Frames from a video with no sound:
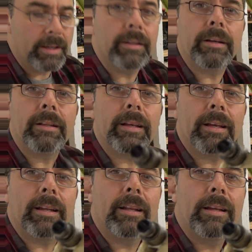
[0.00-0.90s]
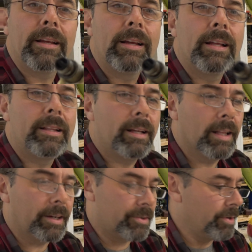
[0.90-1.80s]
Look at that. The
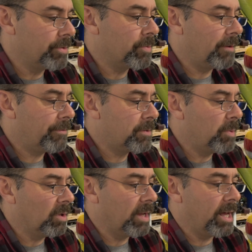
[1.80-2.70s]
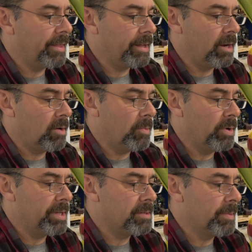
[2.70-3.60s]
electrodes. When I first pulled it out, I thought, oh
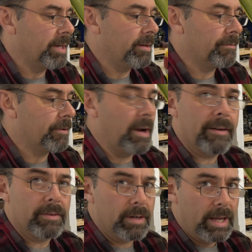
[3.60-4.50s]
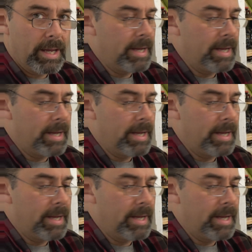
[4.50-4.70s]
boy, these have been in here forever.